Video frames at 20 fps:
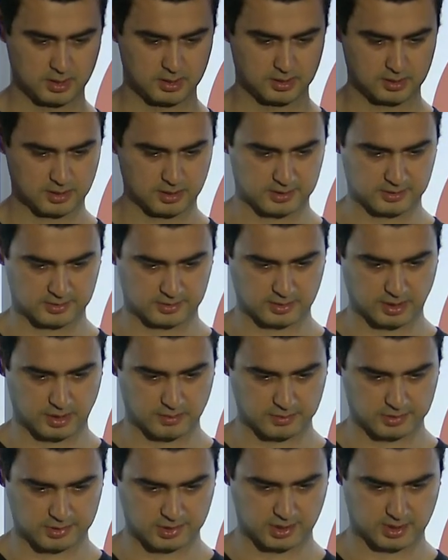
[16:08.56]
Let's
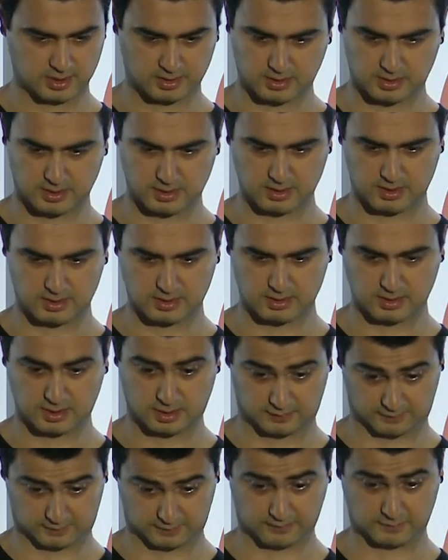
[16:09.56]
double check this.
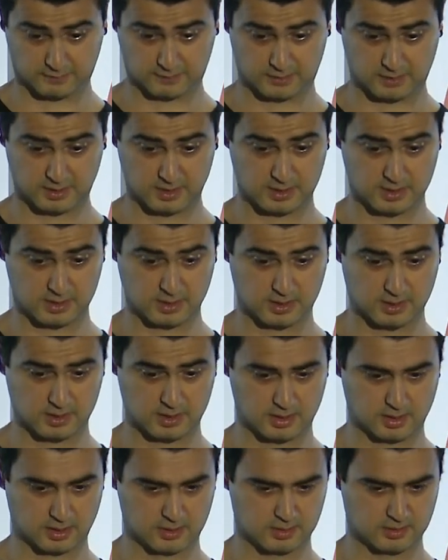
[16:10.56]
If this is
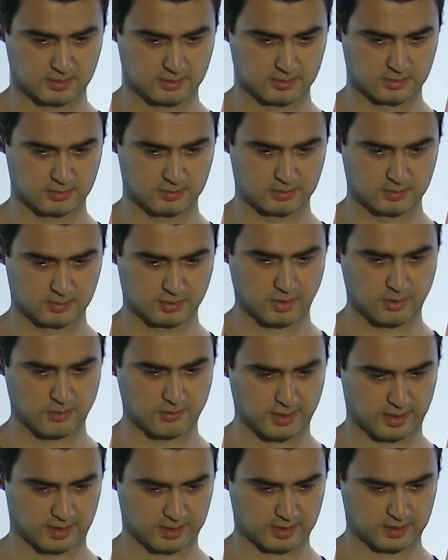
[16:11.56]
the correct